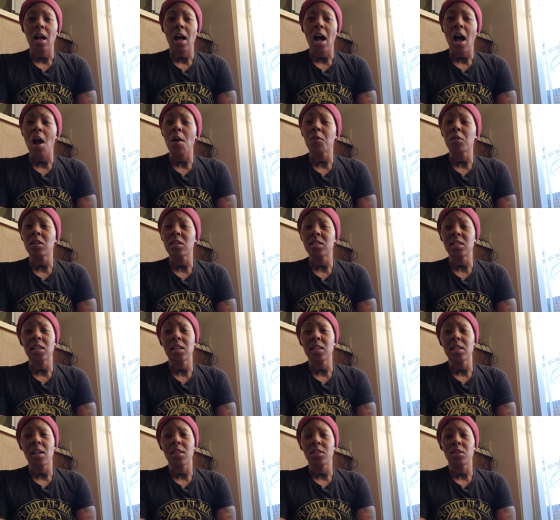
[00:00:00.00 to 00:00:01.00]
I really see
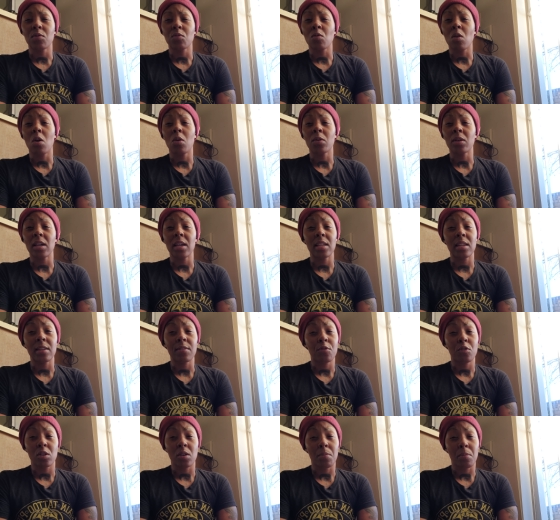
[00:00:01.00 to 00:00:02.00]
nothing wrong in it
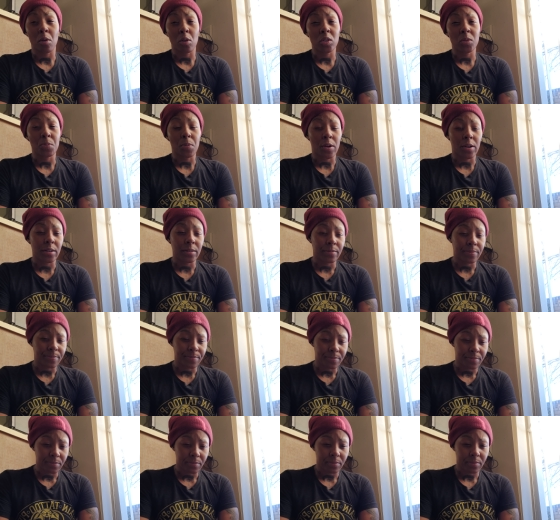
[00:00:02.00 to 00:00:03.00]
for the most part.
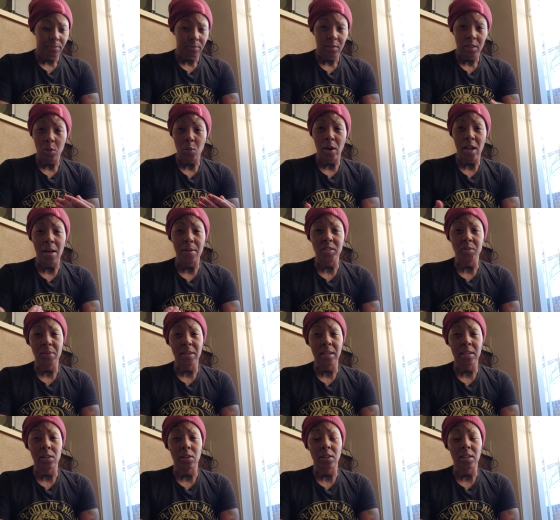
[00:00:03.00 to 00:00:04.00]
The way I'm
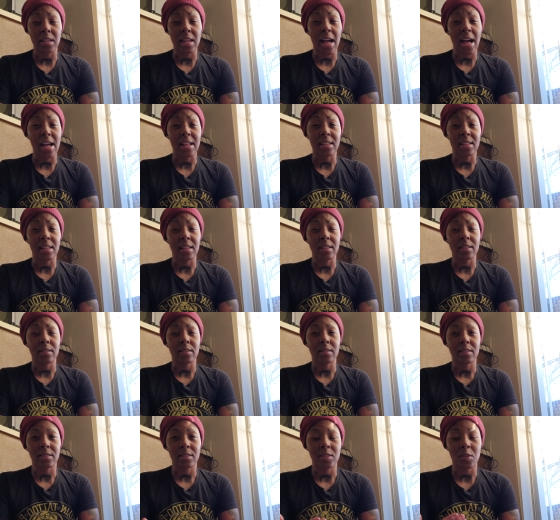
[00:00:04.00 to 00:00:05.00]
speaking on it, and
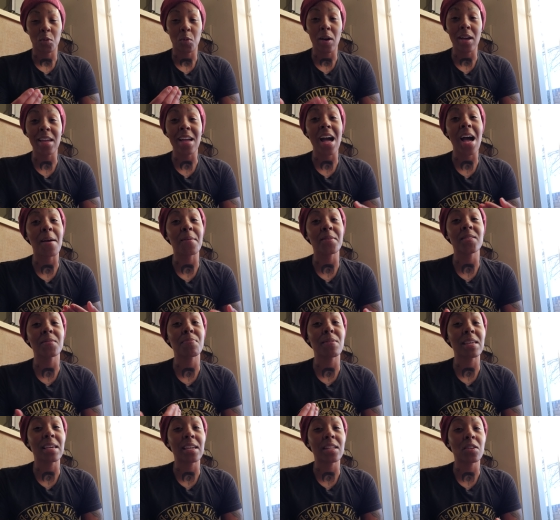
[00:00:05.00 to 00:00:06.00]
the way I'm
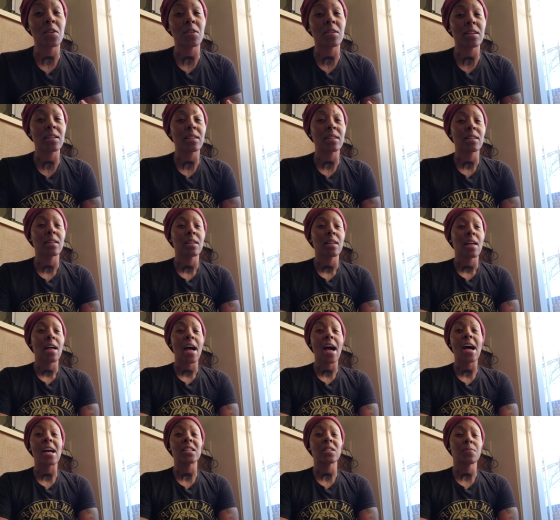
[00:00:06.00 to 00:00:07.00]
speaking on it,
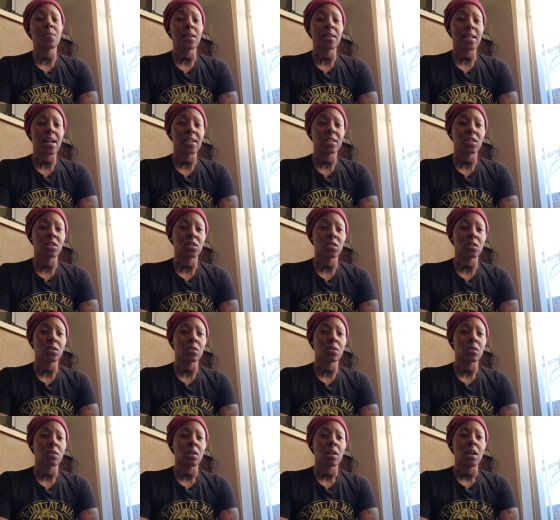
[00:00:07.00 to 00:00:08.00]
aspect as
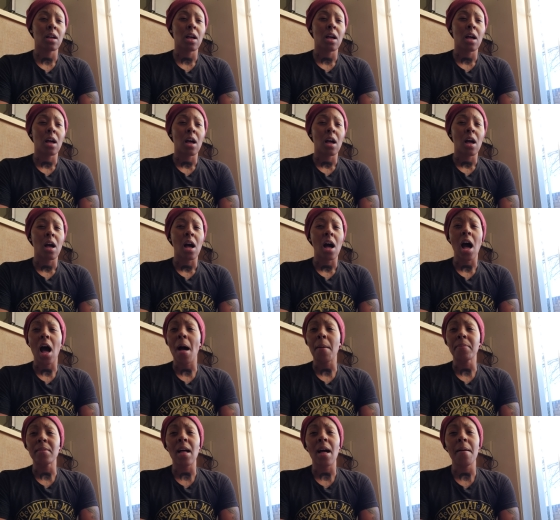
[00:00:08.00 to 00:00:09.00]
into
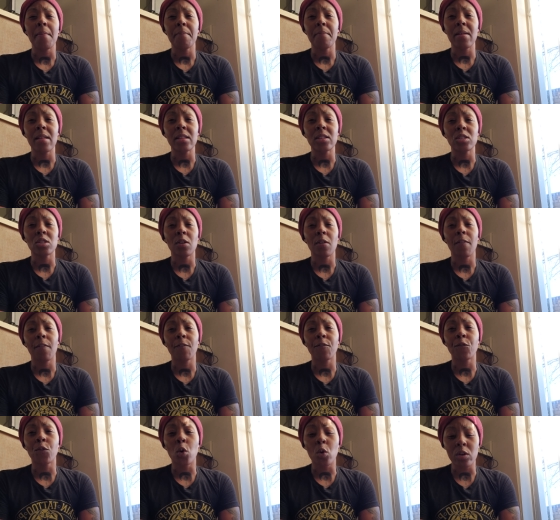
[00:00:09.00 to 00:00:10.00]
I'm not meant to
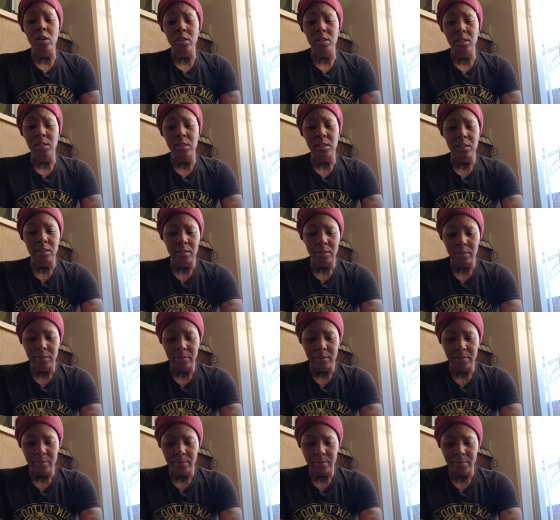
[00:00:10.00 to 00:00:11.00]
force. Thank you
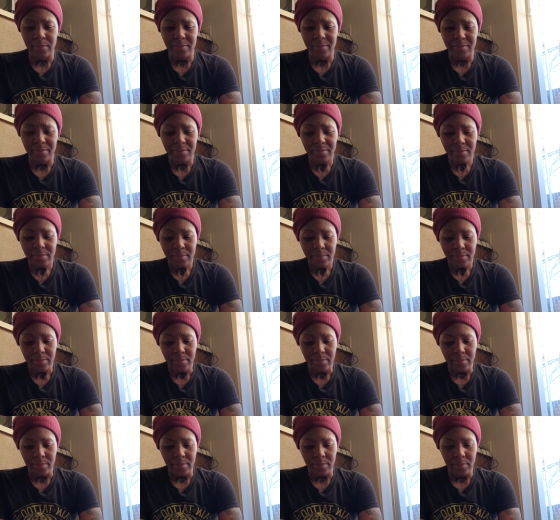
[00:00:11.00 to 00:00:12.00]
for being
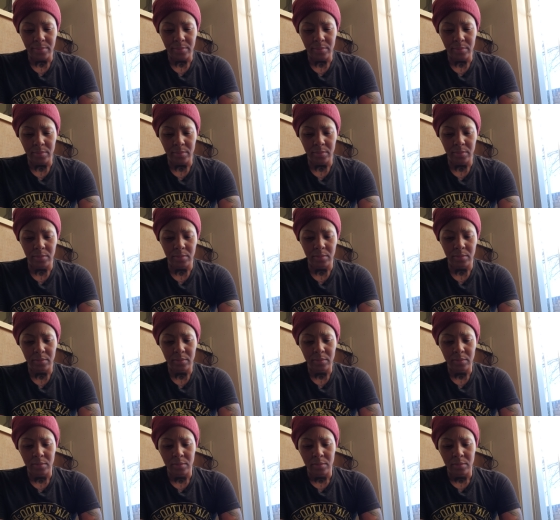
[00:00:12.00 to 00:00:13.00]
a
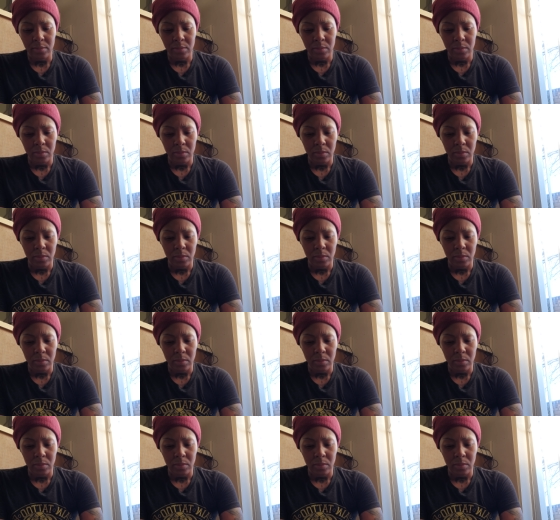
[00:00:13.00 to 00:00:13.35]
friend.